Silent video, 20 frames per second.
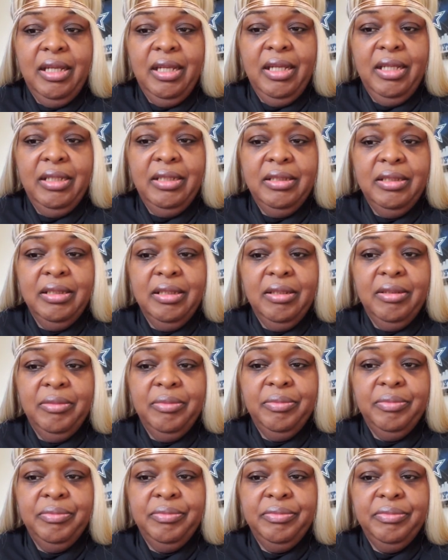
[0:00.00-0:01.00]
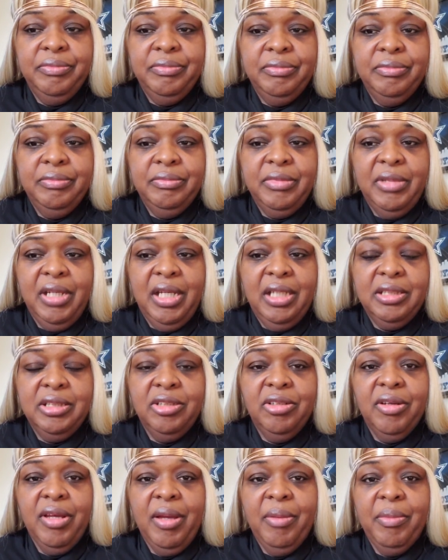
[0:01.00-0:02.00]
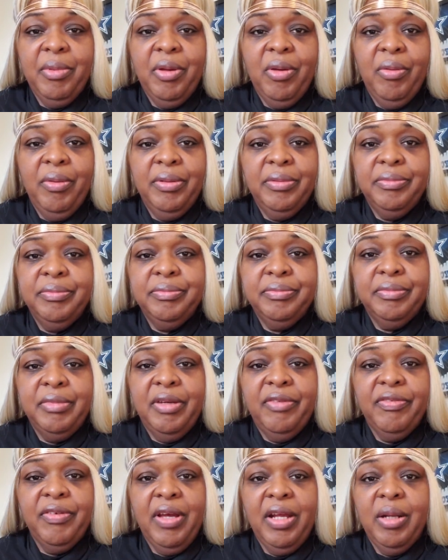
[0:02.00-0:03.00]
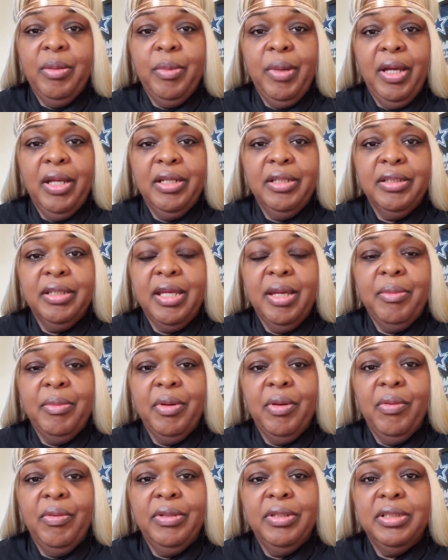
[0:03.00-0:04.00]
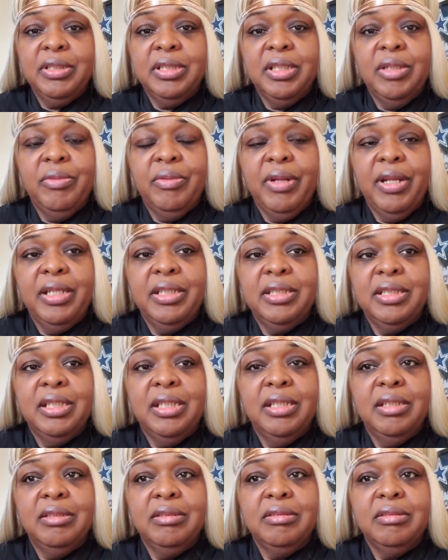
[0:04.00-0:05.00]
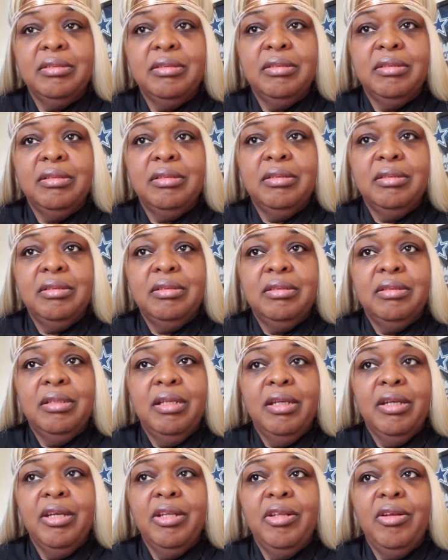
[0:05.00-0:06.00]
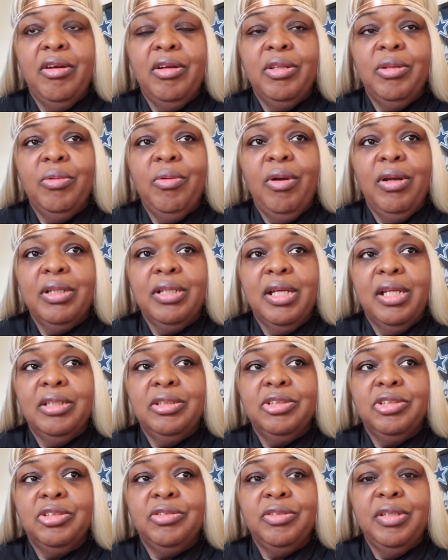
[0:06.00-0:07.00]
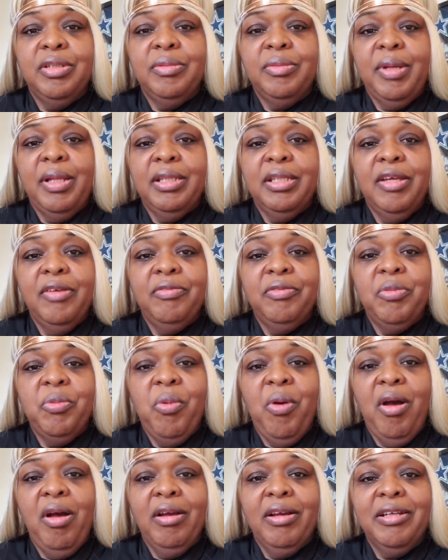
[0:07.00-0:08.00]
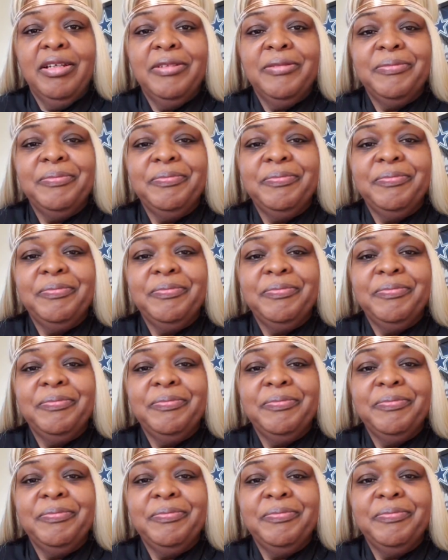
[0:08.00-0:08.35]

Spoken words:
And I still kept going. I forgot about it. Kept going and did what I did. I couldn't hardly walk down the street. I love to walk.